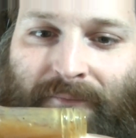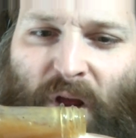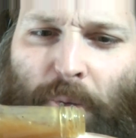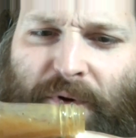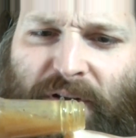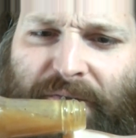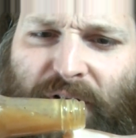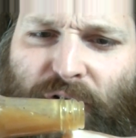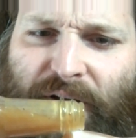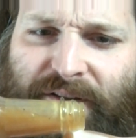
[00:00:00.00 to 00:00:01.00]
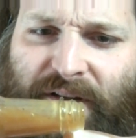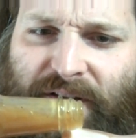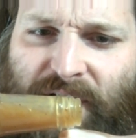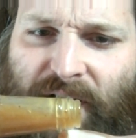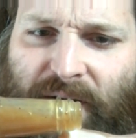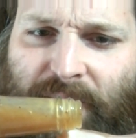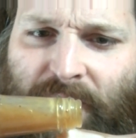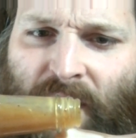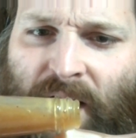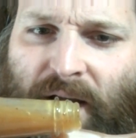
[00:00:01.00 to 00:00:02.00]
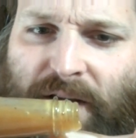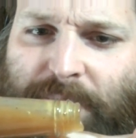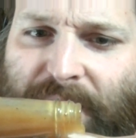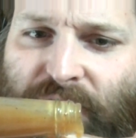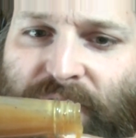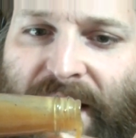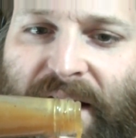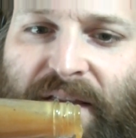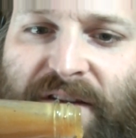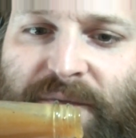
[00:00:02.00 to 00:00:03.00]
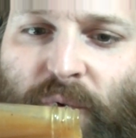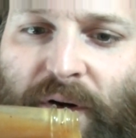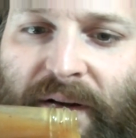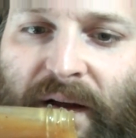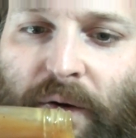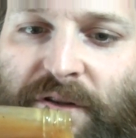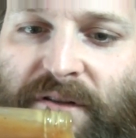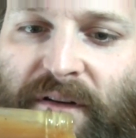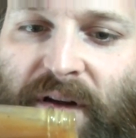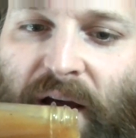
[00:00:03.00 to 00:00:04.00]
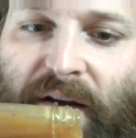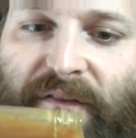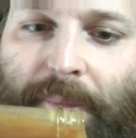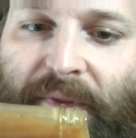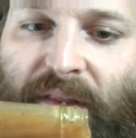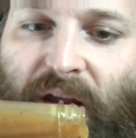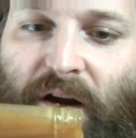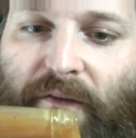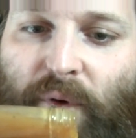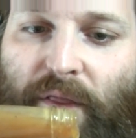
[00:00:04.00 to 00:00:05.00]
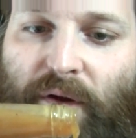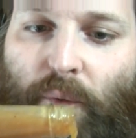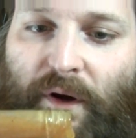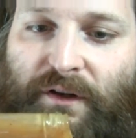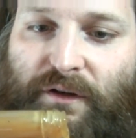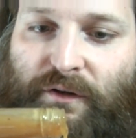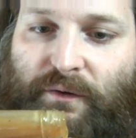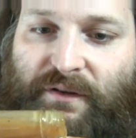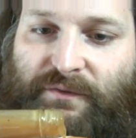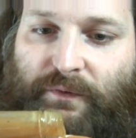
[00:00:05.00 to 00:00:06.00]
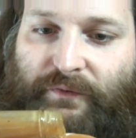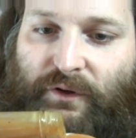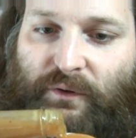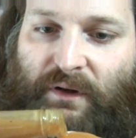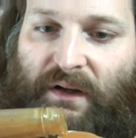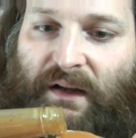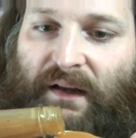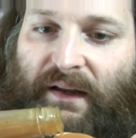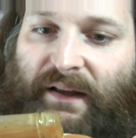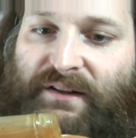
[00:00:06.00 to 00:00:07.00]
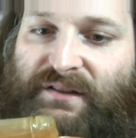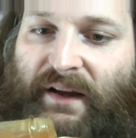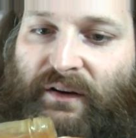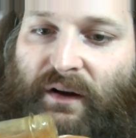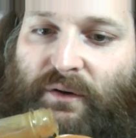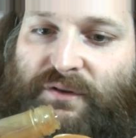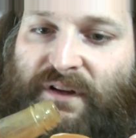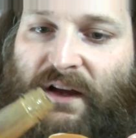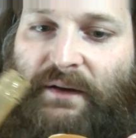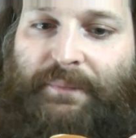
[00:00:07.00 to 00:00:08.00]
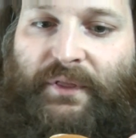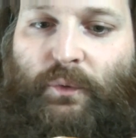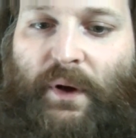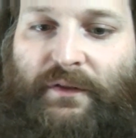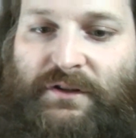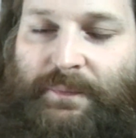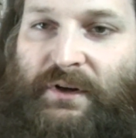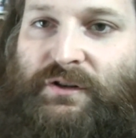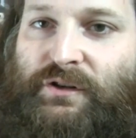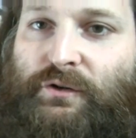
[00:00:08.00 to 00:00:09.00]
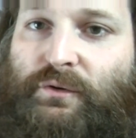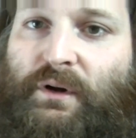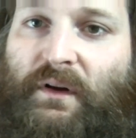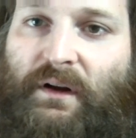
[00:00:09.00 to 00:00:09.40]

Hope you're all having a great day today. It's been rainy this morning. I was kind of up in the air of whether I wanted to do this review inside or outside, but the weather's been too